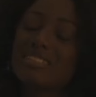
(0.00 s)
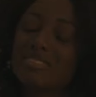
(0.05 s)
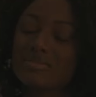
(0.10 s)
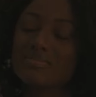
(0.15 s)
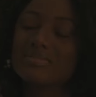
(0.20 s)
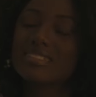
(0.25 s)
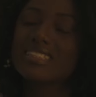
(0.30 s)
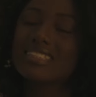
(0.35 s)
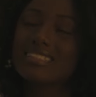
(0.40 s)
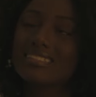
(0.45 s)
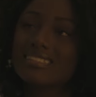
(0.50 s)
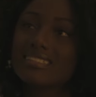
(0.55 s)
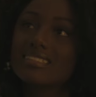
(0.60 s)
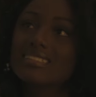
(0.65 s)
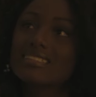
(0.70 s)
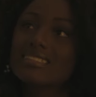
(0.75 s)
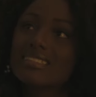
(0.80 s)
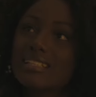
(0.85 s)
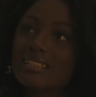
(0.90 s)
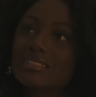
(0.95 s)
I'm
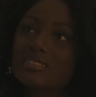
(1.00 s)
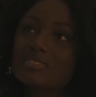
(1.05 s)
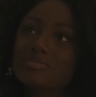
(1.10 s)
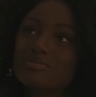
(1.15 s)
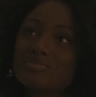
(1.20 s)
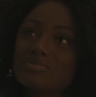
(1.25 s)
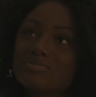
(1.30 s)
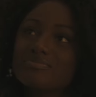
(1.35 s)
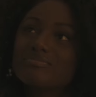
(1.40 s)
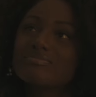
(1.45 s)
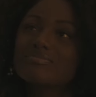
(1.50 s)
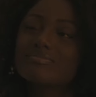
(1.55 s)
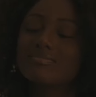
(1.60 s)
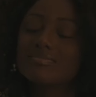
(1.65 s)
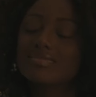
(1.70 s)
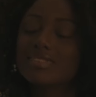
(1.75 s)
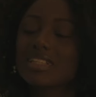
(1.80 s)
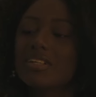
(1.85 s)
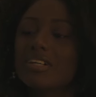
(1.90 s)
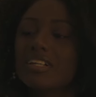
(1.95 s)
serious, though.
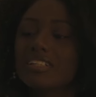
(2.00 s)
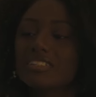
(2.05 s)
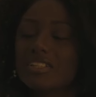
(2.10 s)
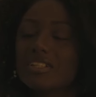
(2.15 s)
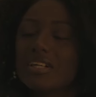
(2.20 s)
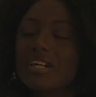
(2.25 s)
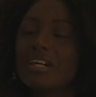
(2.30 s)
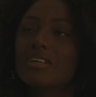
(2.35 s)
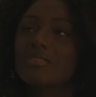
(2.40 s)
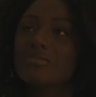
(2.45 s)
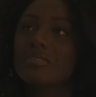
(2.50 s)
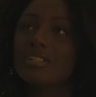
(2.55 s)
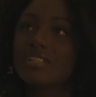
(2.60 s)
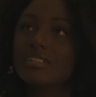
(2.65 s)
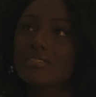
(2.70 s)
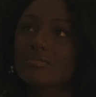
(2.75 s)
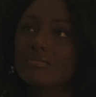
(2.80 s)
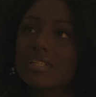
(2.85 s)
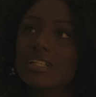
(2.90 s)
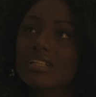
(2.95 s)
No, all your hard work
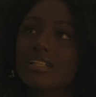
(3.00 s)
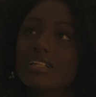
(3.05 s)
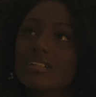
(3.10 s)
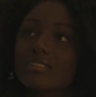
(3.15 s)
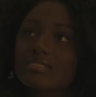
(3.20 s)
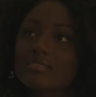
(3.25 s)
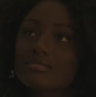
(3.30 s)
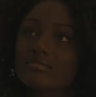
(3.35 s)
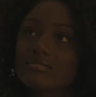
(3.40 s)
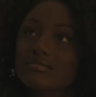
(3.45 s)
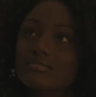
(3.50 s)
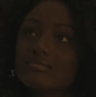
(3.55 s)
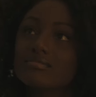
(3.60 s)
gonna pay off.